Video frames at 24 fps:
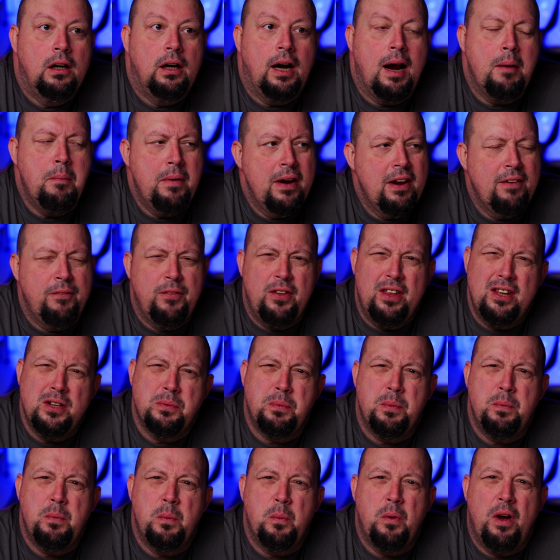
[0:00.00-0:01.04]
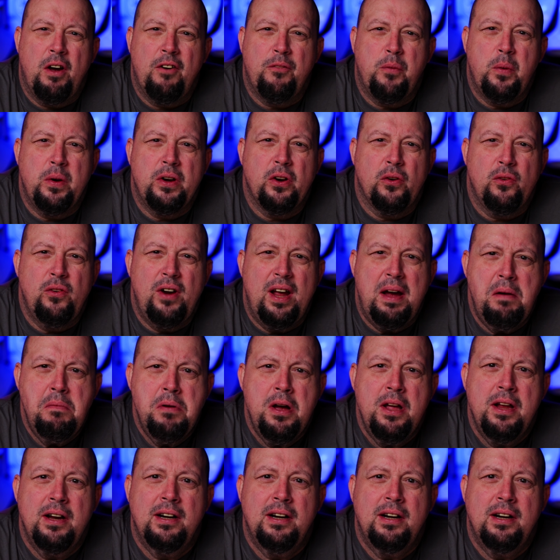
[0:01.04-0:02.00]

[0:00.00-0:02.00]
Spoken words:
How many of these have we done now?